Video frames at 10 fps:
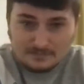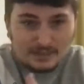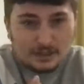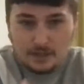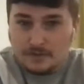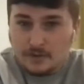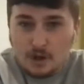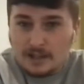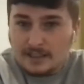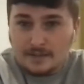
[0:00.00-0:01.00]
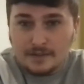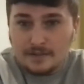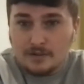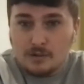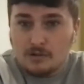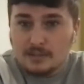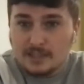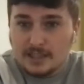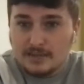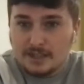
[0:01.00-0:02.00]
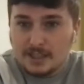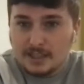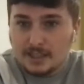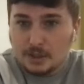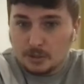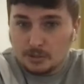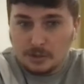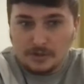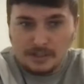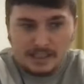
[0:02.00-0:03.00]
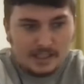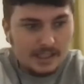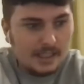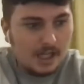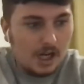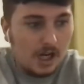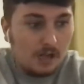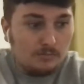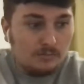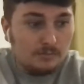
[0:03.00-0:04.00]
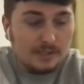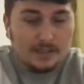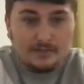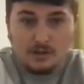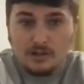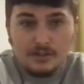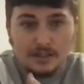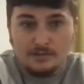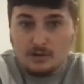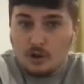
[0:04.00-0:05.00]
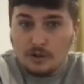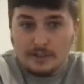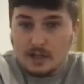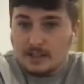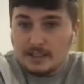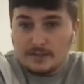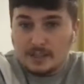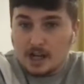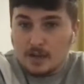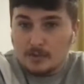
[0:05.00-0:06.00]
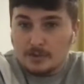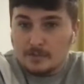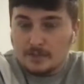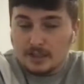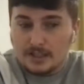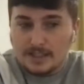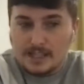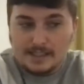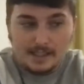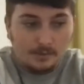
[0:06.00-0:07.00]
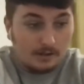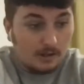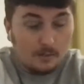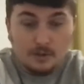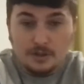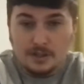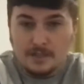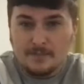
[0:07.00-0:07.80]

So if you've got ITV4 on your TV, then it should be on there. But if not, then on the ITV hub or something like that, that's where I'm watching it.